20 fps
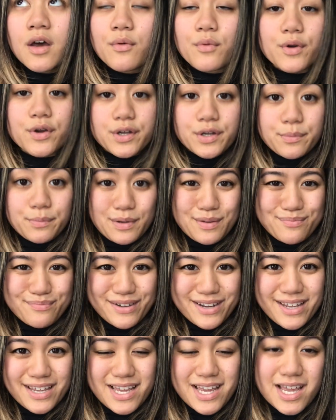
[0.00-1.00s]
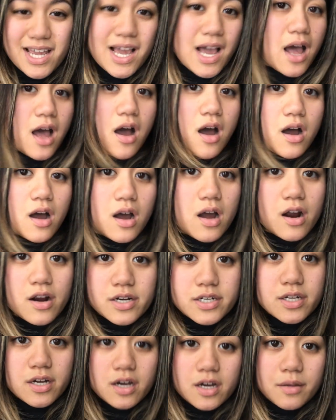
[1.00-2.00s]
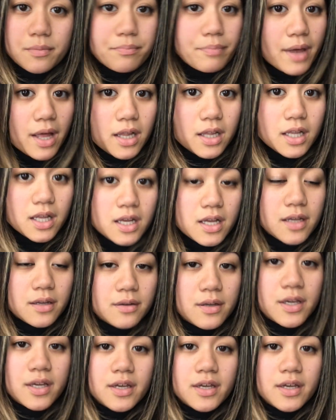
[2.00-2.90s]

We're gonna be bringing our dog Bella